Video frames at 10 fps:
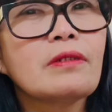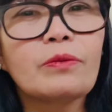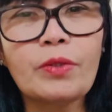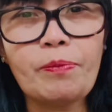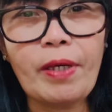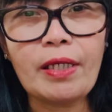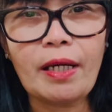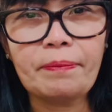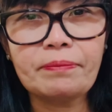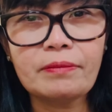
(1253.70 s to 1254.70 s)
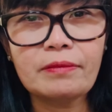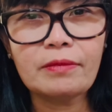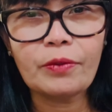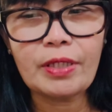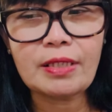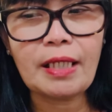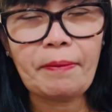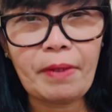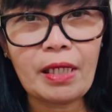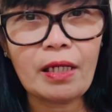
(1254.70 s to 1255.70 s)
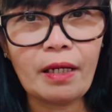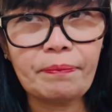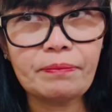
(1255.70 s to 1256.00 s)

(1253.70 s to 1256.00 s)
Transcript: with makeup, with the same makeup